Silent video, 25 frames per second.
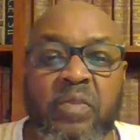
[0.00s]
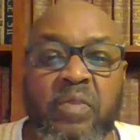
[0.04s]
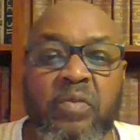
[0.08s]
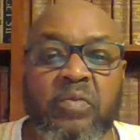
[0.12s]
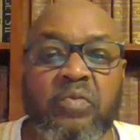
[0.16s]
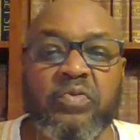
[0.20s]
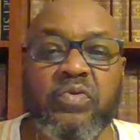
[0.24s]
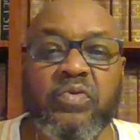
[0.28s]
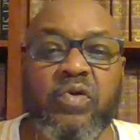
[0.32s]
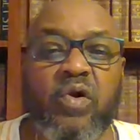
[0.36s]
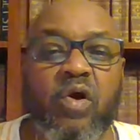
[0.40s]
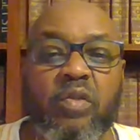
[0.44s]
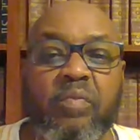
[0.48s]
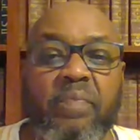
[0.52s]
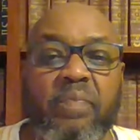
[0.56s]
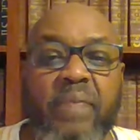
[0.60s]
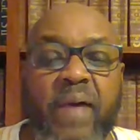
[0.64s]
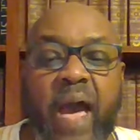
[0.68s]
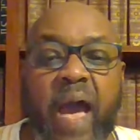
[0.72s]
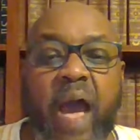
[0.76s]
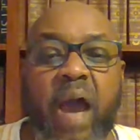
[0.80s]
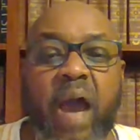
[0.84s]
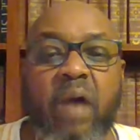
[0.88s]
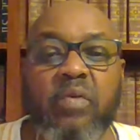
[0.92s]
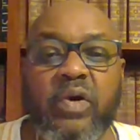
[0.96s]
with all
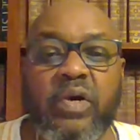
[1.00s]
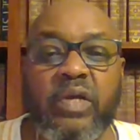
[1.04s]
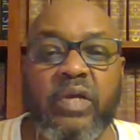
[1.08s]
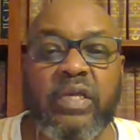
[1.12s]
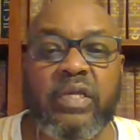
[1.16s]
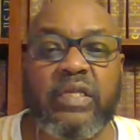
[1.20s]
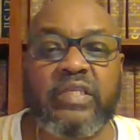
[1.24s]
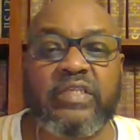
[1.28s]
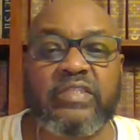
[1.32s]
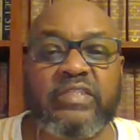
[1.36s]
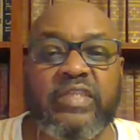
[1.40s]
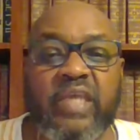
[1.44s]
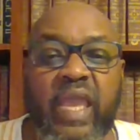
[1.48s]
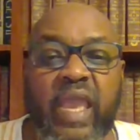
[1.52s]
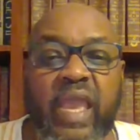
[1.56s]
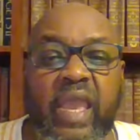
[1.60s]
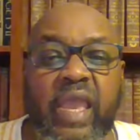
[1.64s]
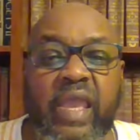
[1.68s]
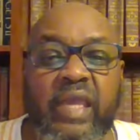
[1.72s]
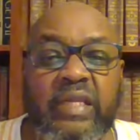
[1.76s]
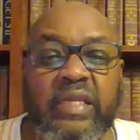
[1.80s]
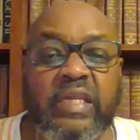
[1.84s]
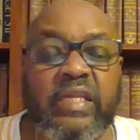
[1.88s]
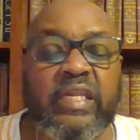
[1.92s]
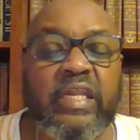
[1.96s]
power in his
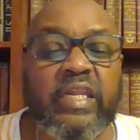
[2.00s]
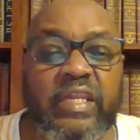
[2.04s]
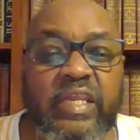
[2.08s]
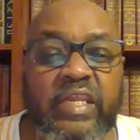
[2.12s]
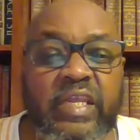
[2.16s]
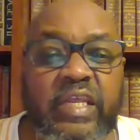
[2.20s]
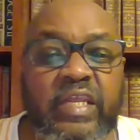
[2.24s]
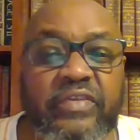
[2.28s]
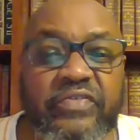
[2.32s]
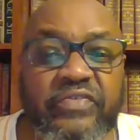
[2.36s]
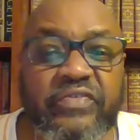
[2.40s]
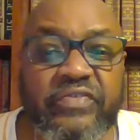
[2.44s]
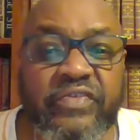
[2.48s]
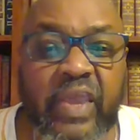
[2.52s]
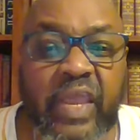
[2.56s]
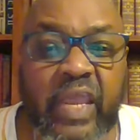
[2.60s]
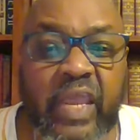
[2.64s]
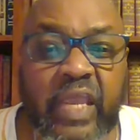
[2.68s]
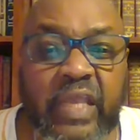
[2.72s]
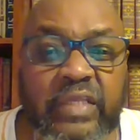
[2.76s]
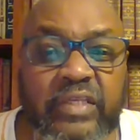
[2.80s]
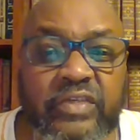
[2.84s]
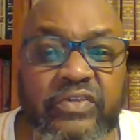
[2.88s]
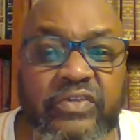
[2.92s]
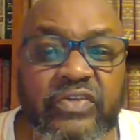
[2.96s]
hand, and it did
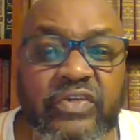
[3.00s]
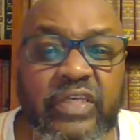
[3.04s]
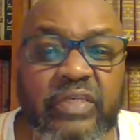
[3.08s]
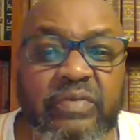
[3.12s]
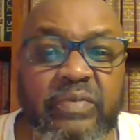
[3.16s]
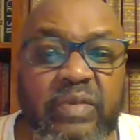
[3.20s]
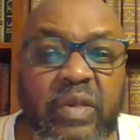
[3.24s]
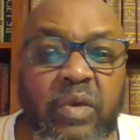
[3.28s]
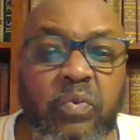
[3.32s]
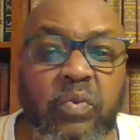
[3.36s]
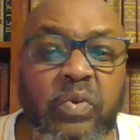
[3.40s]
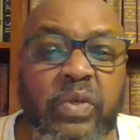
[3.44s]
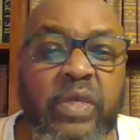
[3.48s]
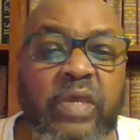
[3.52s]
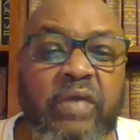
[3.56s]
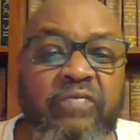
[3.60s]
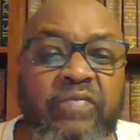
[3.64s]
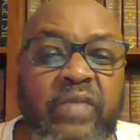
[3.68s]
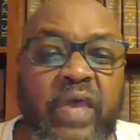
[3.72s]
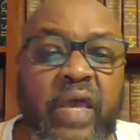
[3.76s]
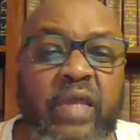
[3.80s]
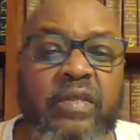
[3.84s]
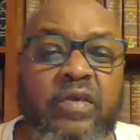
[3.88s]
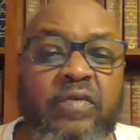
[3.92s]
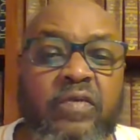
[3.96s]
change. It seems that we have
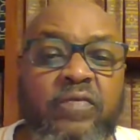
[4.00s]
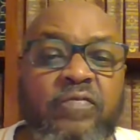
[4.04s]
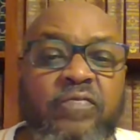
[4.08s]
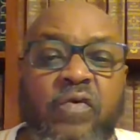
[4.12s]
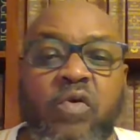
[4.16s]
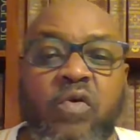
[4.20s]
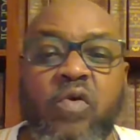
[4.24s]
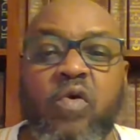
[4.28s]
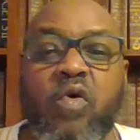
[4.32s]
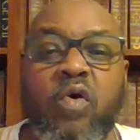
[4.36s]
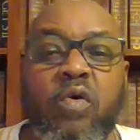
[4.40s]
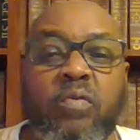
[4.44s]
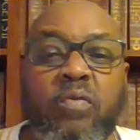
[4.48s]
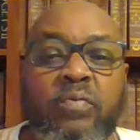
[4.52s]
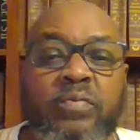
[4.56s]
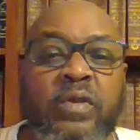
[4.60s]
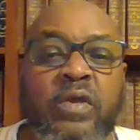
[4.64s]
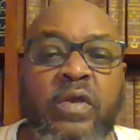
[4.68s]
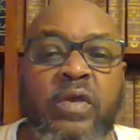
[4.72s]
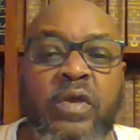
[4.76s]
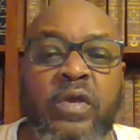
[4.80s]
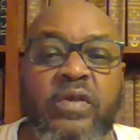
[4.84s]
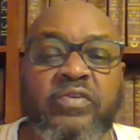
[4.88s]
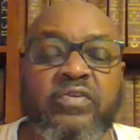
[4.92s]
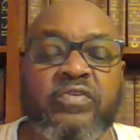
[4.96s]
not conformed
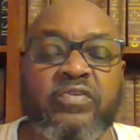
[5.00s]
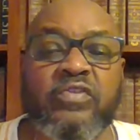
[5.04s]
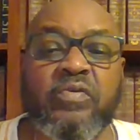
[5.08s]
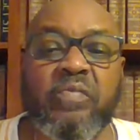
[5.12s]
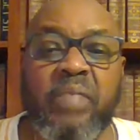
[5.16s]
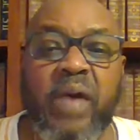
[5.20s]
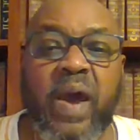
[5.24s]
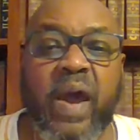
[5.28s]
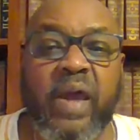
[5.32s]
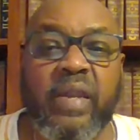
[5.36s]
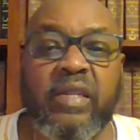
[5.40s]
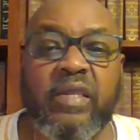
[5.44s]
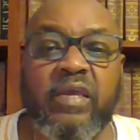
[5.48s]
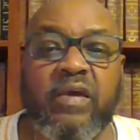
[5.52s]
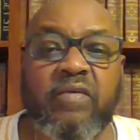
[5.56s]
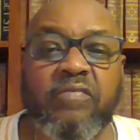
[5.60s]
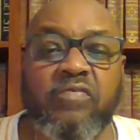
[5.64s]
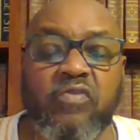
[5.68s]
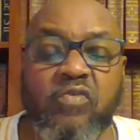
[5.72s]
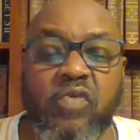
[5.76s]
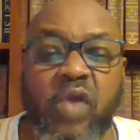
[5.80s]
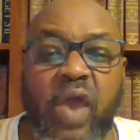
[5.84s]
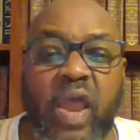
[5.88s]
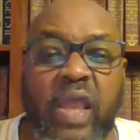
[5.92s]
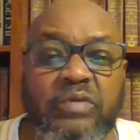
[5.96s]
to the body of
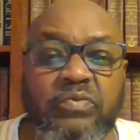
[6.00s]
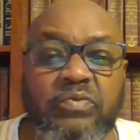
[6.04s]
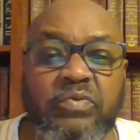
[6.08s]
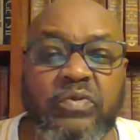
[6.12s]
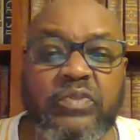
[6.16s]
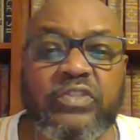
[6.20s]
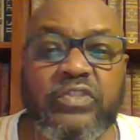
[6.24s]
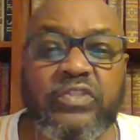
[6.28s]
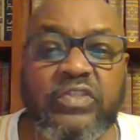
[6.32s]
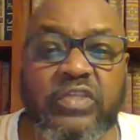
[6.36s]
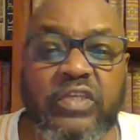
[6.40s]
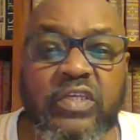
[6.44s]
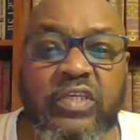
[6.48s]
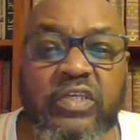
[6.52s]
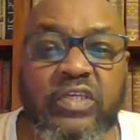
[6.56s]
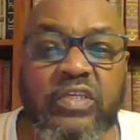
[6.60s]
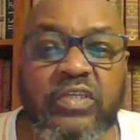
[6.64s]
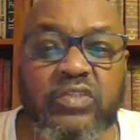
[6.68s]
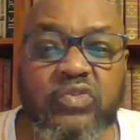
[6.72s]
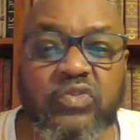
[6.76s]
Christ. We're still